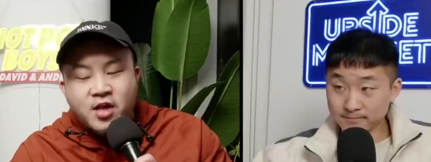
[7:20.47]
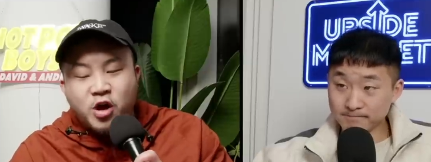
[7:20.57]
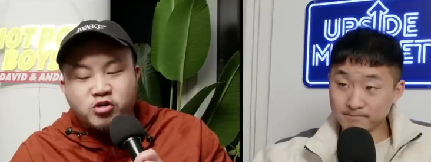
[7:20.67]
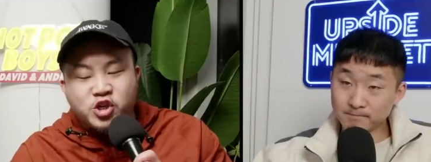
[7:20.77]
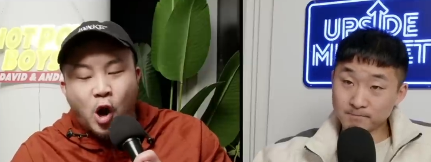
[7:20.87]

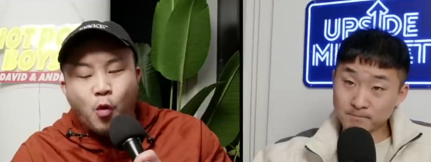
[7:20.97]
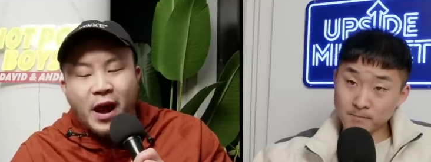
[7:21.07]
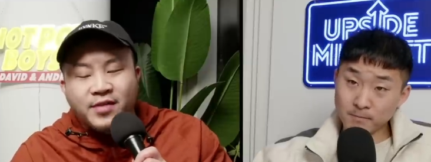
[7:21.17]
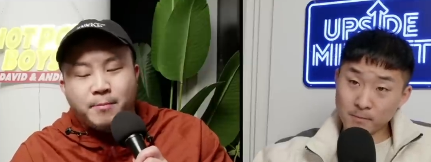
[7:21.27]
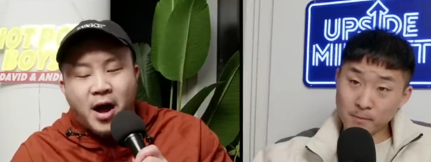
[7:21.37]
Speaker 1: there's no way
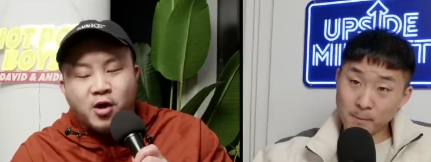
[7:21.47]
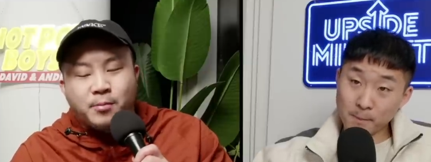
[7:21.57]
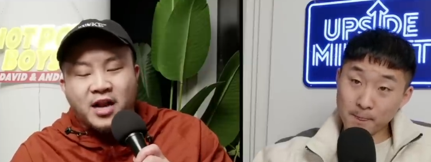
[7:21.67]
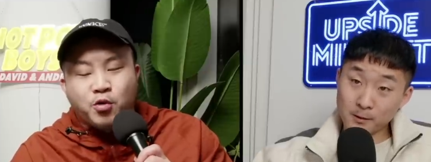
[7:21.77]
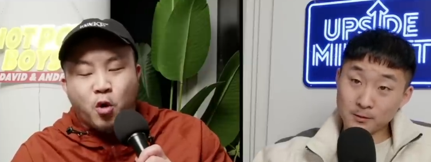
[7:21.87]
the model
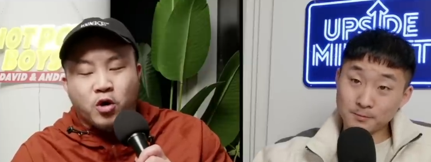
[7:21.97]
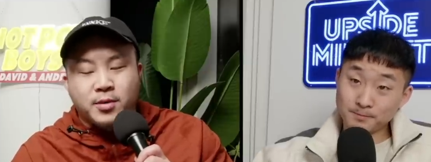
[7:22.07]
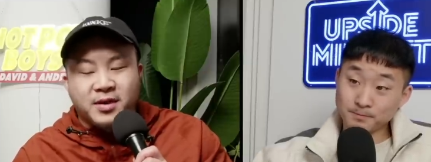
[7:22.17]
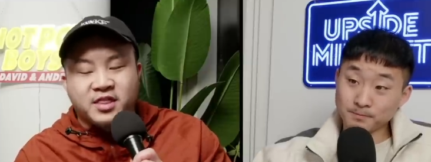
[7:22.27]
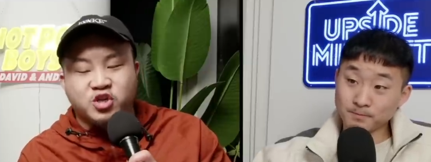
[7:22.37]
minority
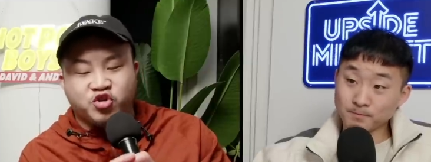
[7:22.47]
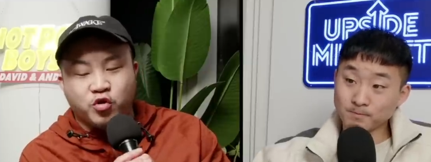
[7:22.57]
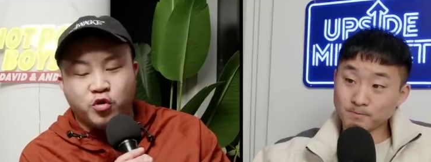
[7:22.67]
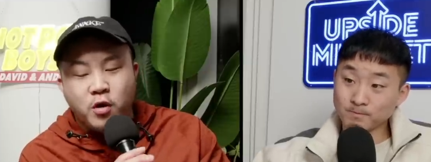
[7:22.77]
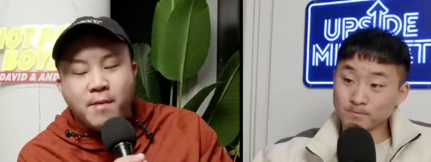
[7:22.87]
myth is
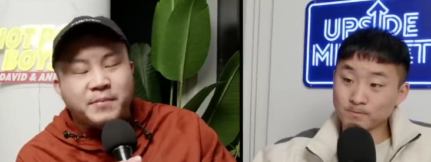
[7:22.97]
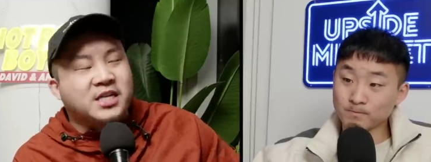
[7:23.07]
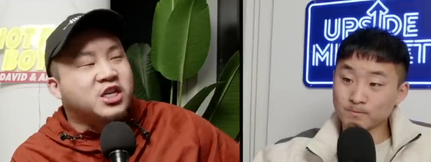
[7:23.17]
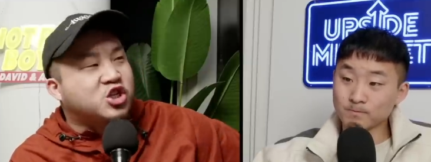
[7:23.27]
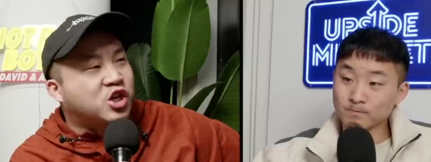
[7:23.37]
true because
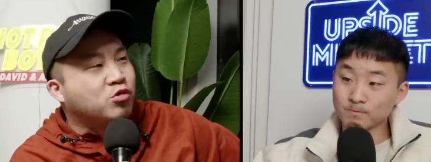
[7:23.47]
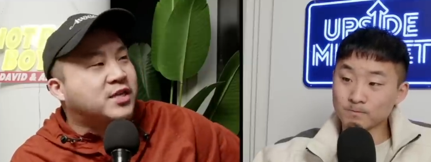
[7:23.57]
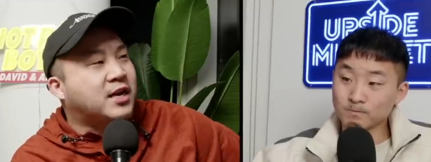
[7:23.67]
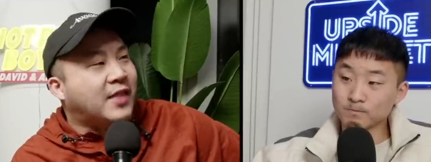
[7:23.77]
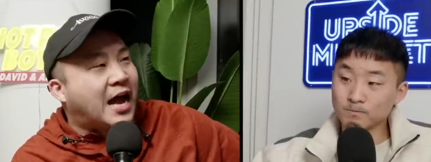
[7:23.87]
it shows that a
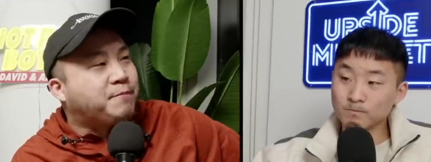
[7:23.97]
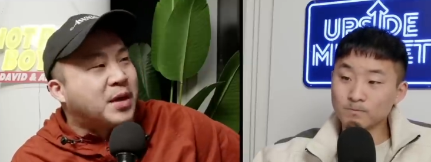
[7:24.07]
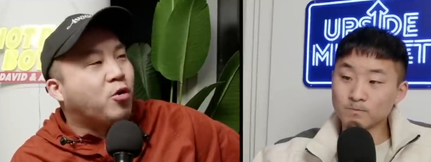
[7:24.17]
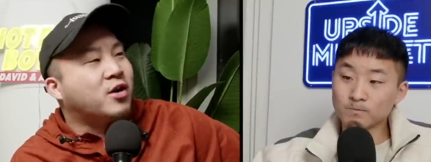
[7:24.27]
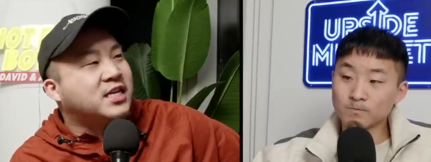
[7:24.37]
lot of people
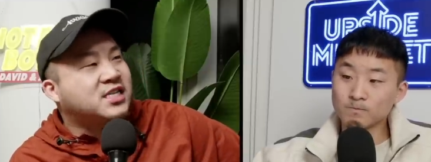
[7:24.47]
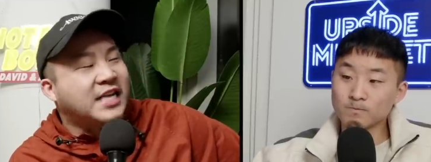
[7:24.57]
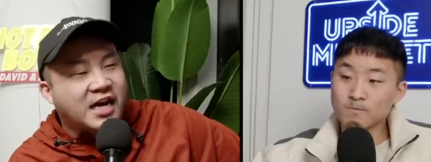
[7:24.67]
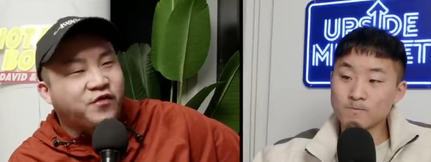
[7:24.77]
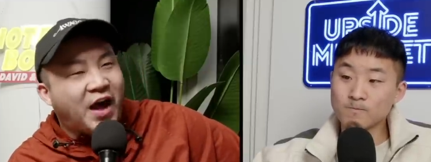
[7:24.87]
are
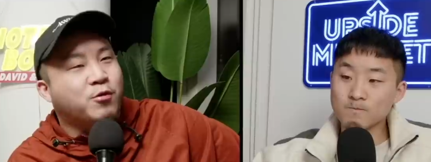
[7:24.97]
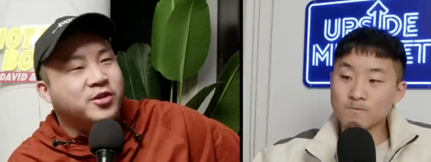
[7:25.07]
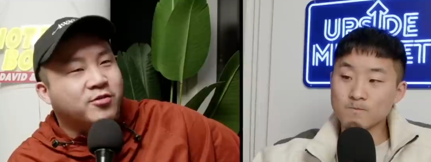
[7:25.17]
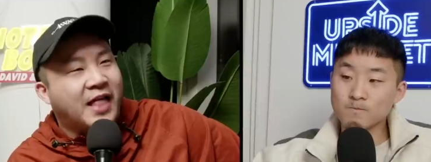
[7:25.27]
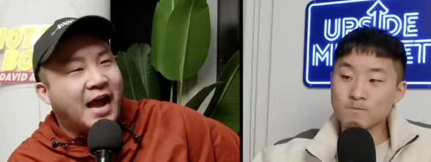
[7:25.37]
dissatisfied with their
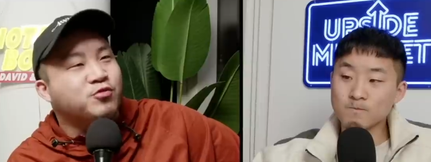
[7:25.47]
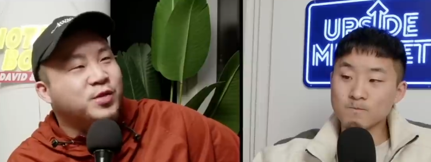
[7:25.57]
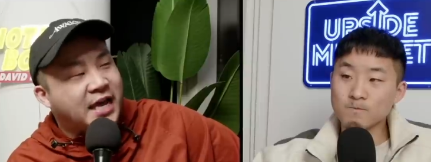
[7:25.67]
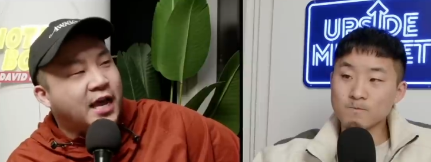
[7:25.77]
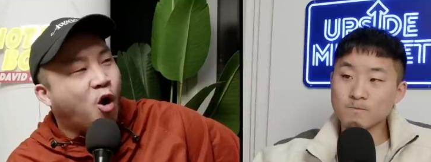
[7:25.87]
lives when they
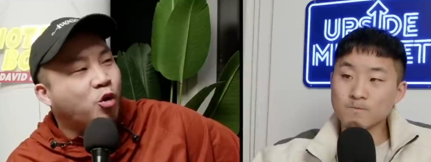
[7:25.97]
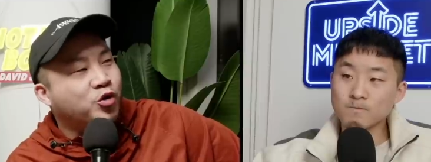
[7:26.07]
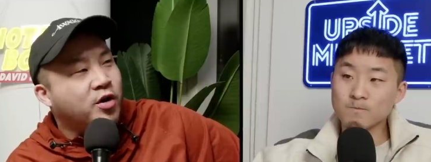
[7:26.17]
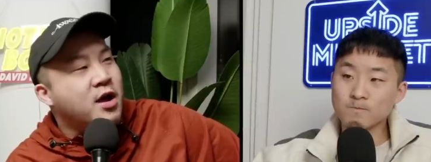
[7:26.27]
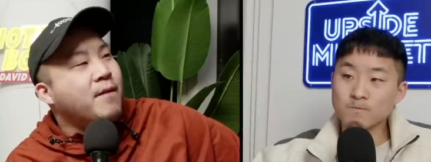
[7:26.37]
get older.
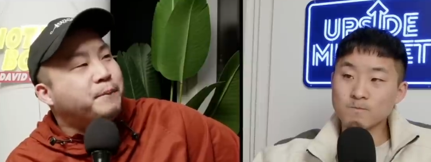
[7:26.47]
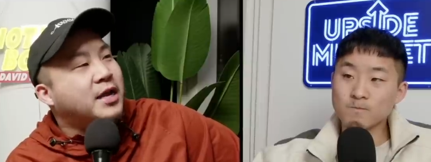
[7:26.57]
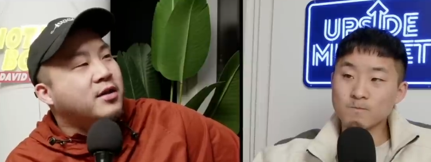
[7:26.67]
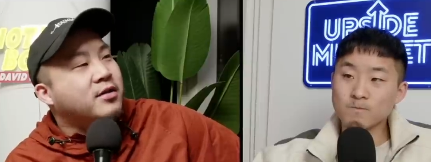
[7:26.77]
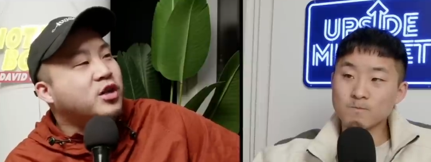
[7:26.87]
But
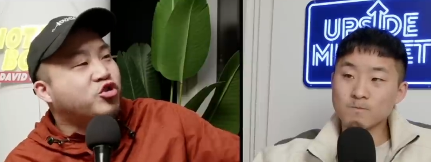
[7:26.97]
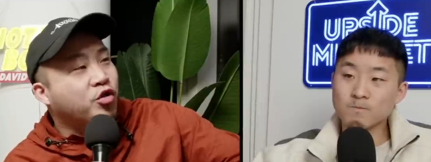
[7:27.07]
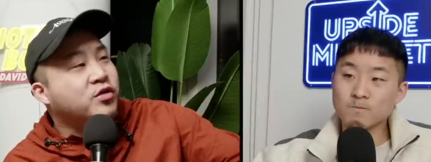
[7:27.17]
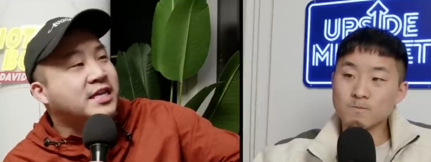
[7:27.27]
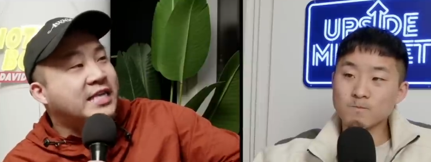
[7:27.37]
the
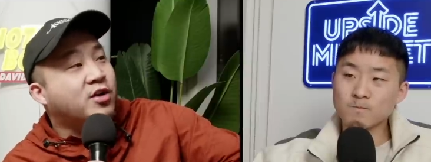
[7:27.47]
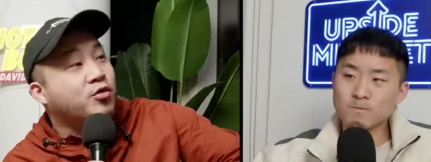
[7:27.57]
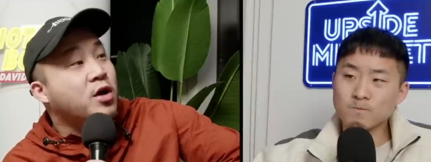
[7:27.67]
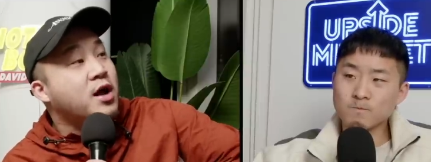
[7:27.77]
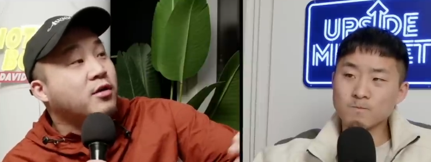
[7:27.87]
truth is, Andrew,
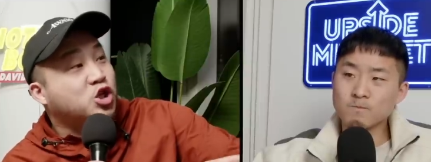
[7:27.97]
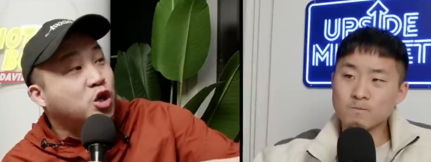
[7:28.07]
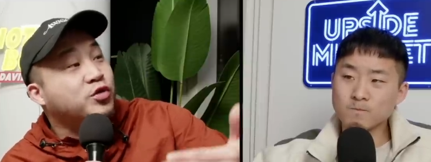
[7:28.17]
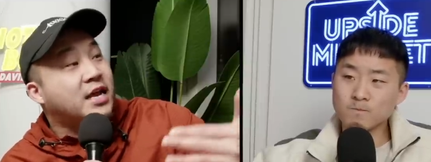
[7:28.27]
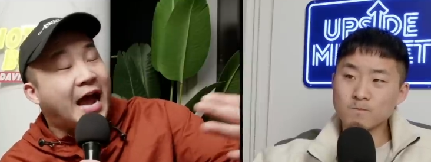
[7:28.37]
to
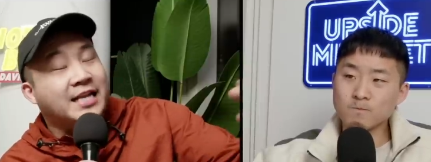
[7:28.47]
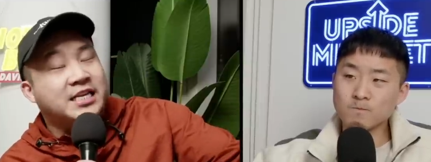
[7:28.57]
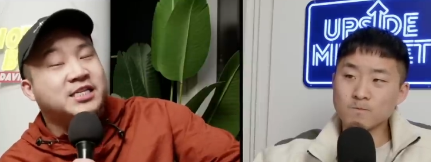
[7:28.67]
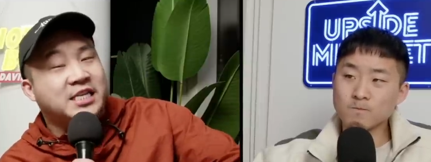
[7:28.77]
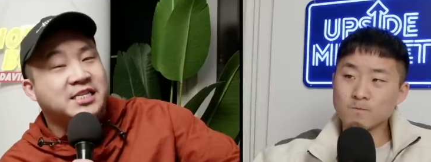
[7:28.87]
the nineteen
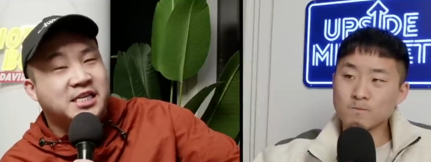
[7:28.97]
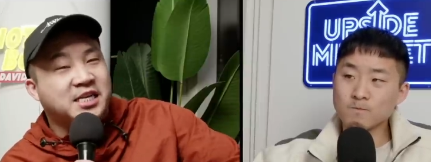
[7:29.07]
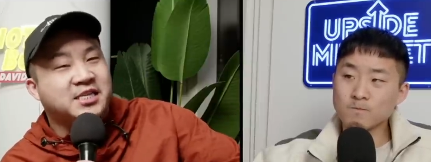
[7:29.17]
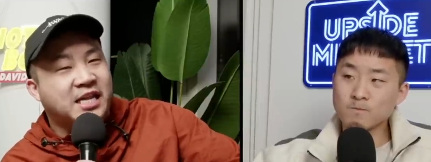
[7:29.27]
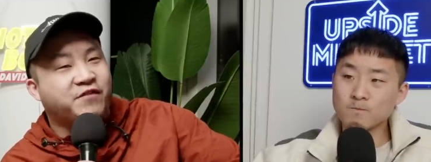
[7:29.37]

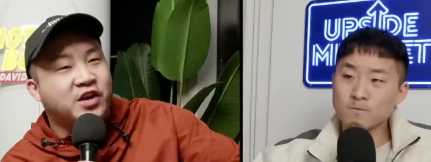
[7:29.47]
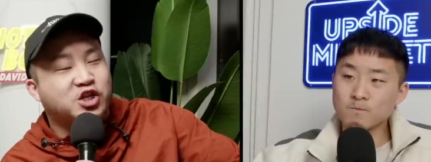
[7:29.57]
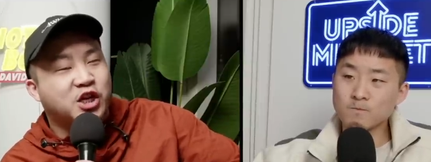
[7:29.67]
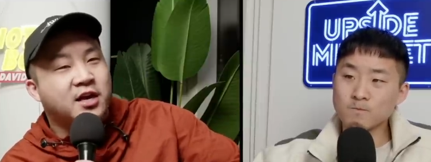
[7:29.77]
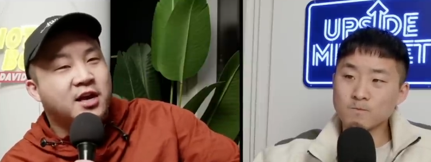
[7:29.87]
sixty-six
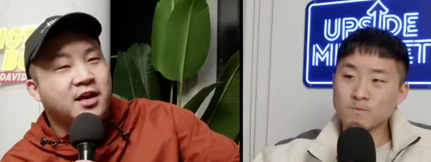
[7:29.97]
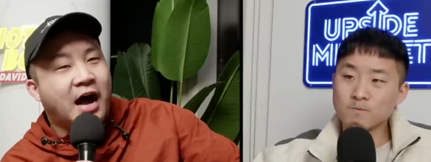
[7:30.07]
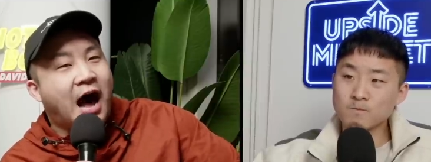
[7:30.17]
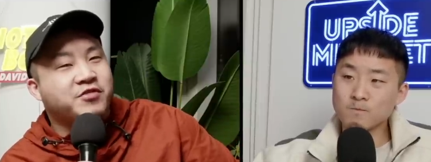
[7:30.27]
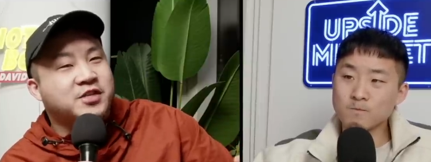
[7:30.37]
definition,
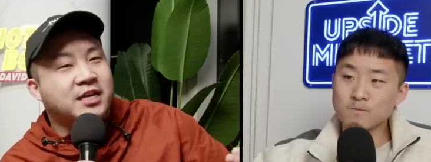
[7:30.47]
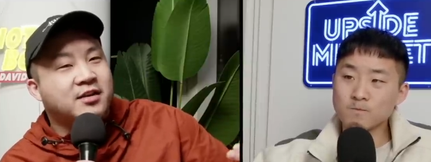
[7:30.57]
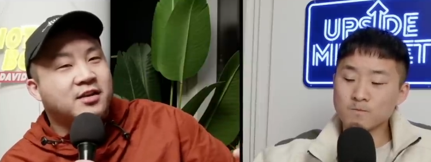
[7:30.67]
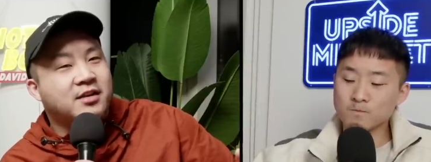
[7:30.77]
obviously,